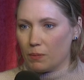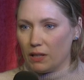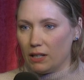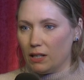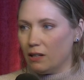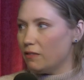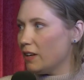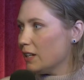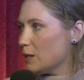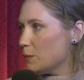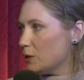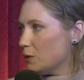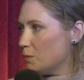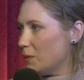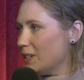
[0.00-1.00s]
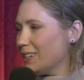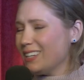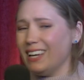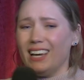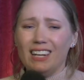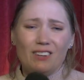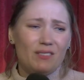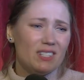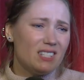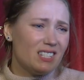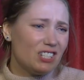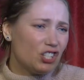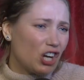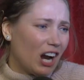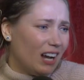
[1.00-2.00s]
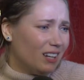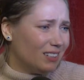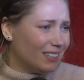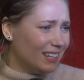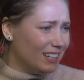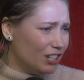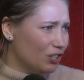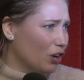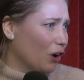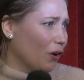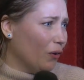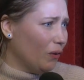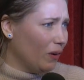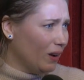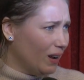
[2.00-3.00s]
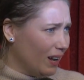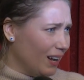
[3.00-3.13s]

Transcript: plenty available. But again, I was a child. I didn't know.